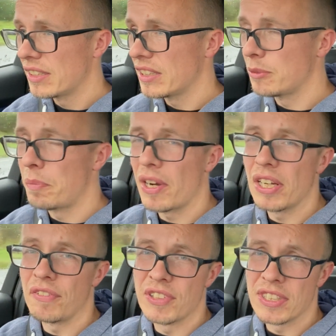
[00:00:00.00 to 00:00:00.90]
is
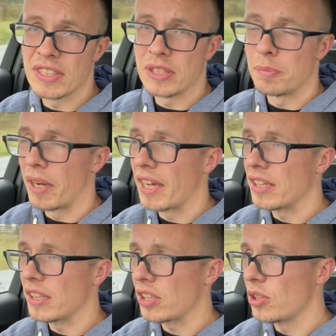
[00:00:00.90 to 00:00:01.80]
barely visited by
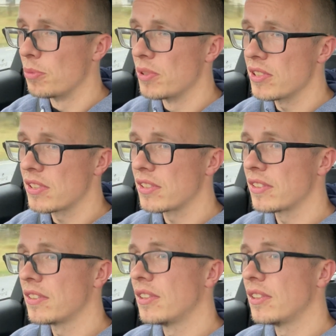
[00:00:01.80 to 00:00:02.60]
Eany humans.